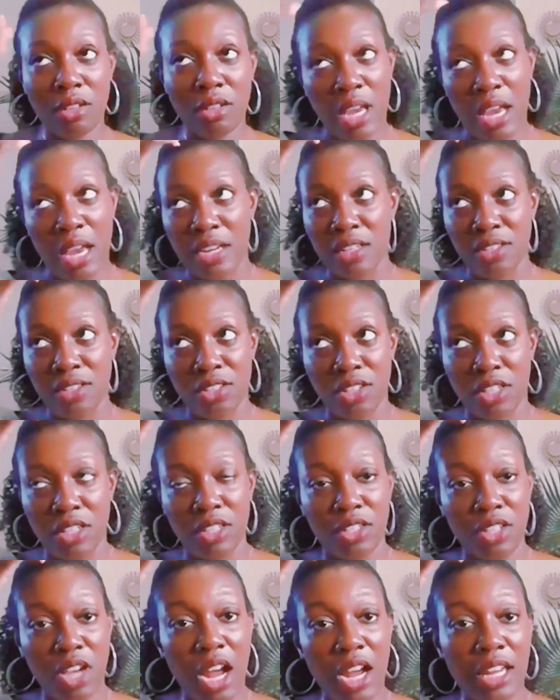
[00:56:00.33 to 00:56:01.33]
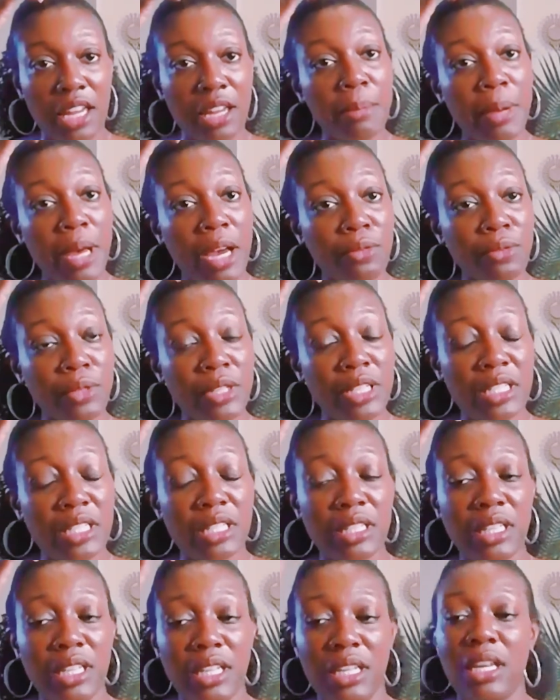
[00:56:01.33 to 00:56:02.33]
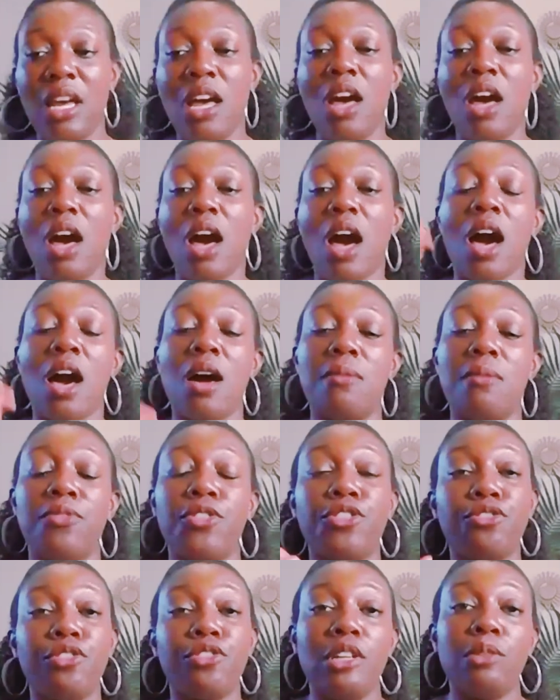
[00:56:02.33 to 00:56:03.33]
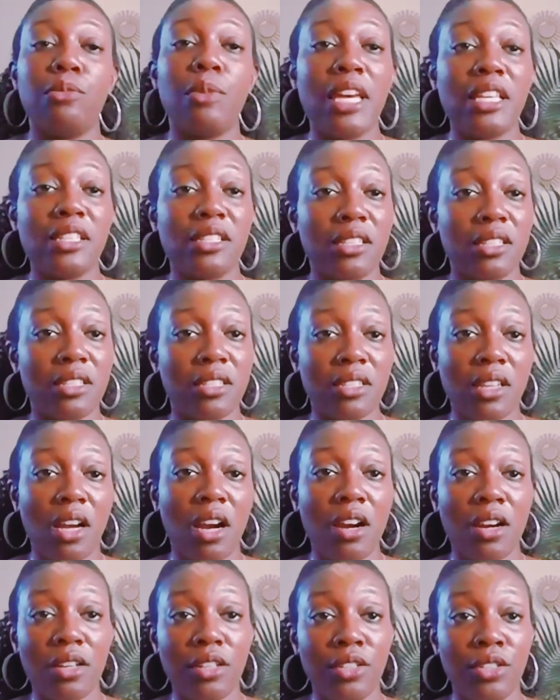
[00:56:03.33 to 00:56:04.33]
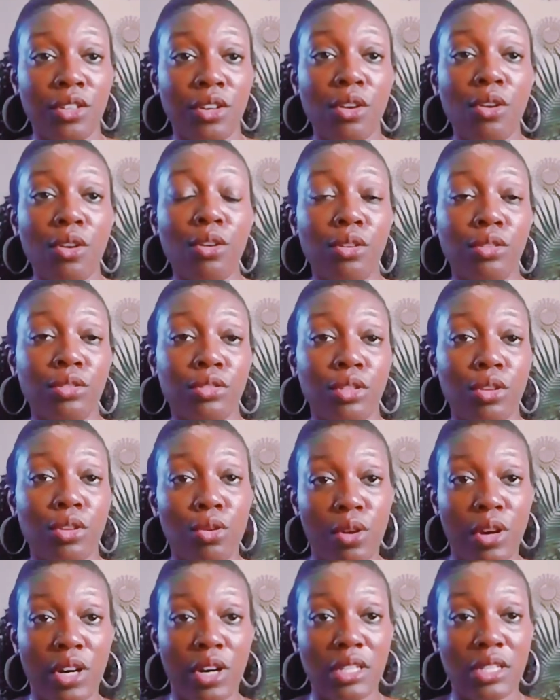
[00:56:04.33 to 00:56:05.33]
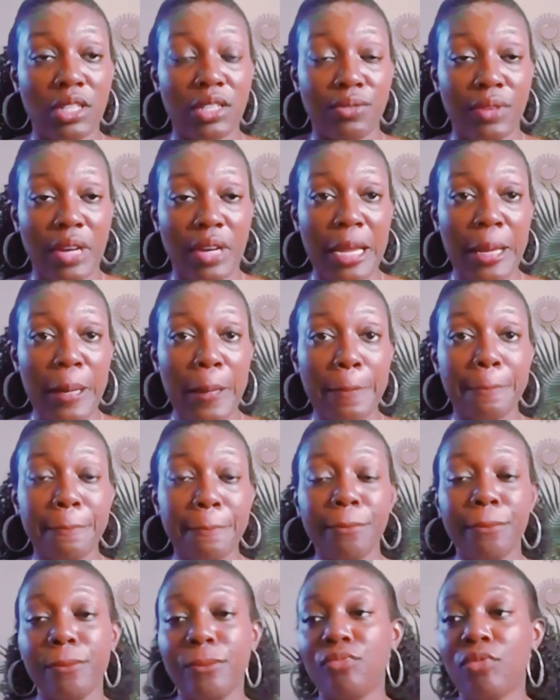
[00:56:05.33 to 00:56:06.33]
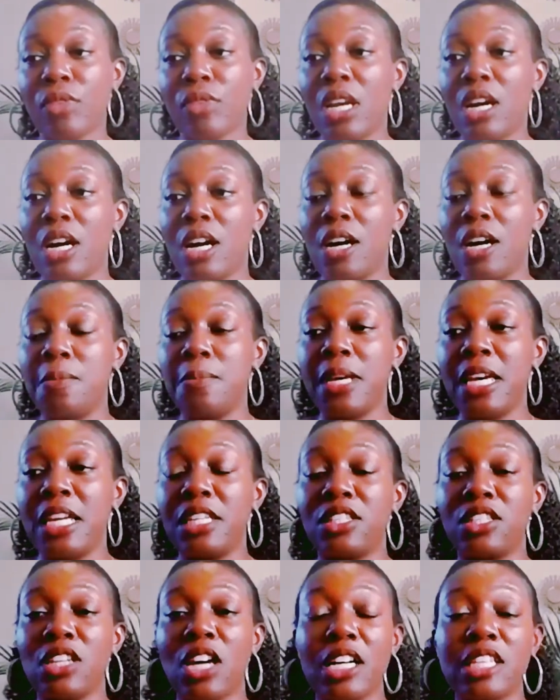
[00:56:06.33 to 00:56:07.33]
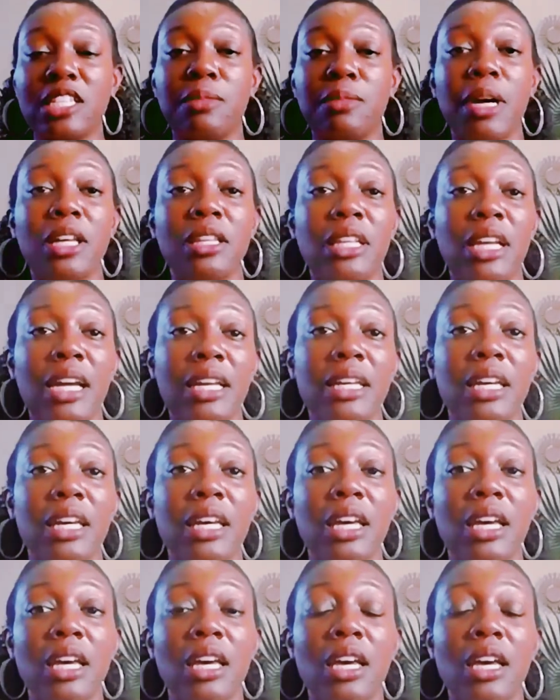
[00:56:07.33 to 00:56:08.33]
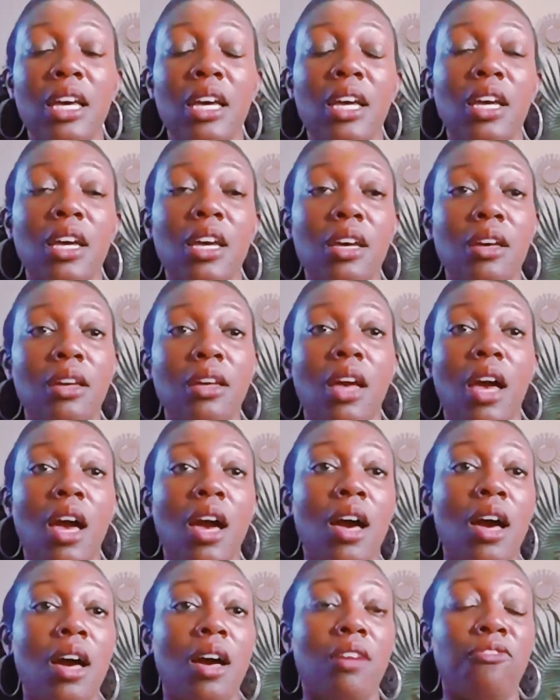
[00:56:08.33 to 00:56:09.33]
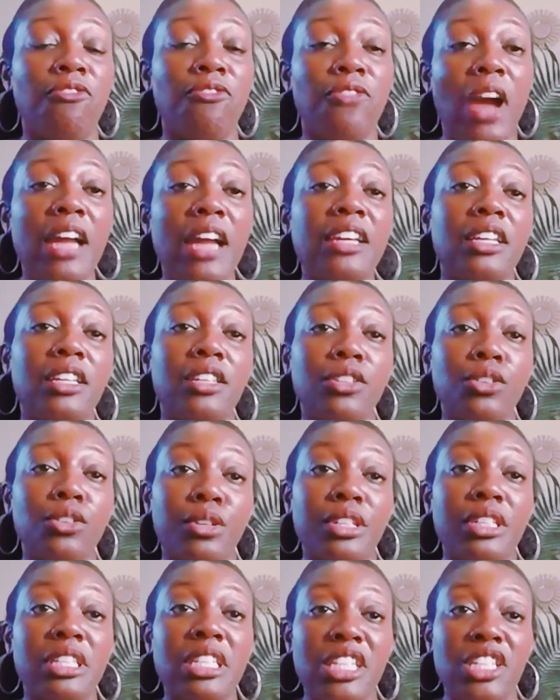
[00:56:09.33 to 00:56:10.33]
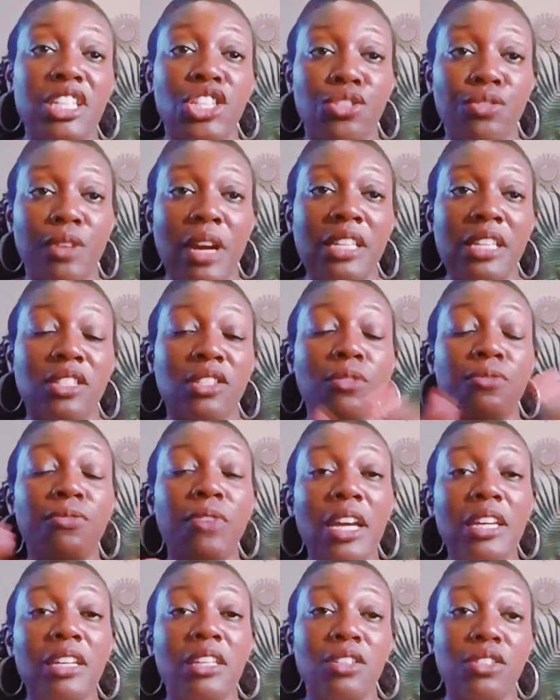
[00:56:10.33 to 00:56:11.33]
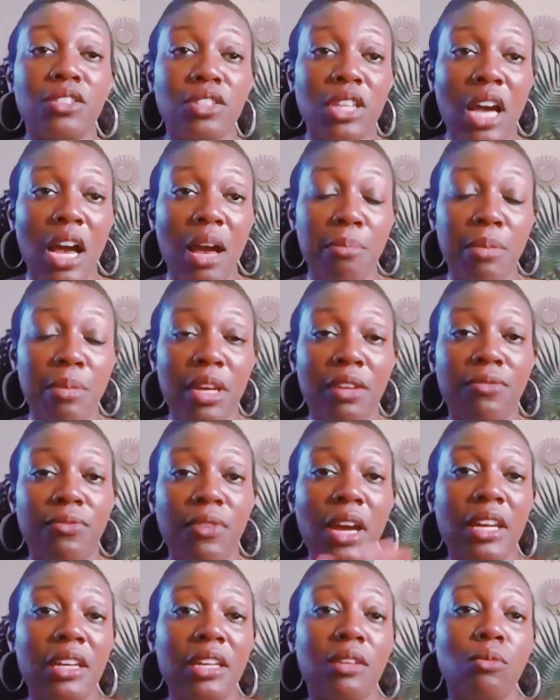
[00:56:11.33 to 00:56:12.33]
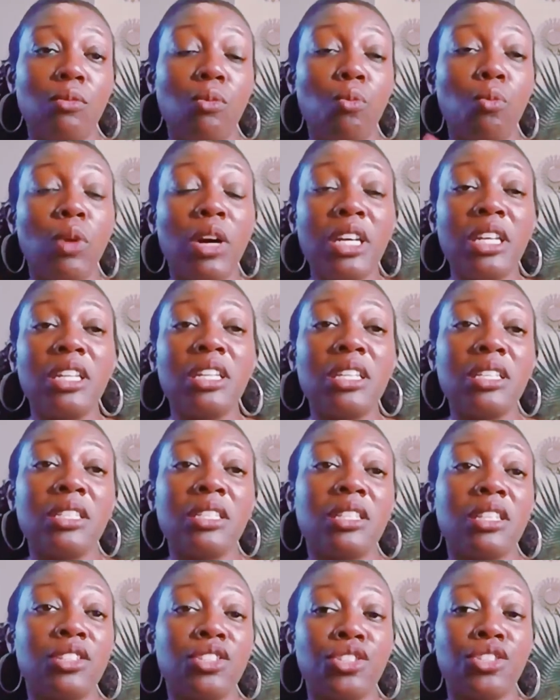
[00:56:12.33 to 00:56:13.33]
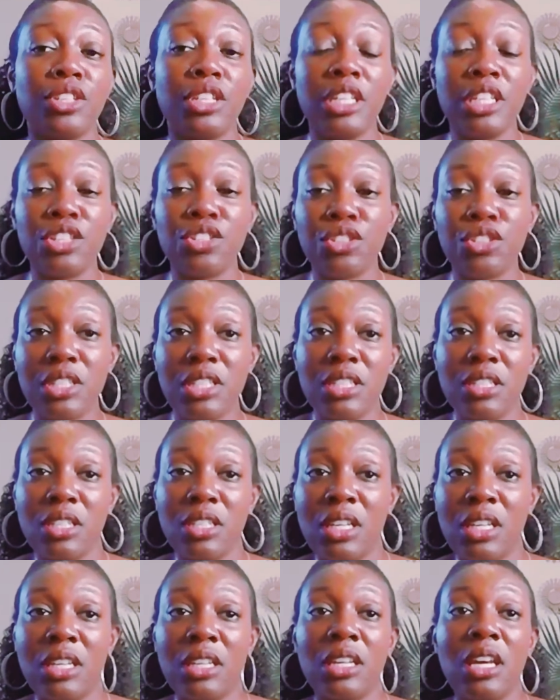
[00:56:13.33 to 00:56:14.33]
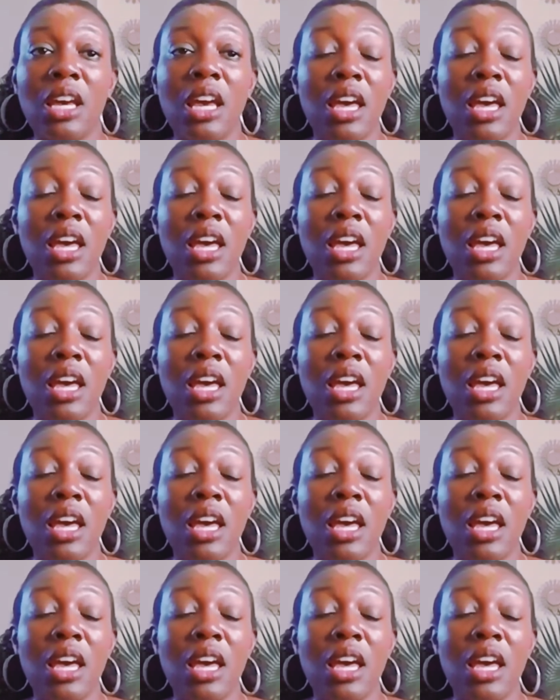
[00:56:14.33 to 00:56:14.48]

kind of started talking about recently um, three ways to start your own course, right? Um, and it talks about like uh, finding your niche, right? So finding your topic, finding what it is that you're interested in,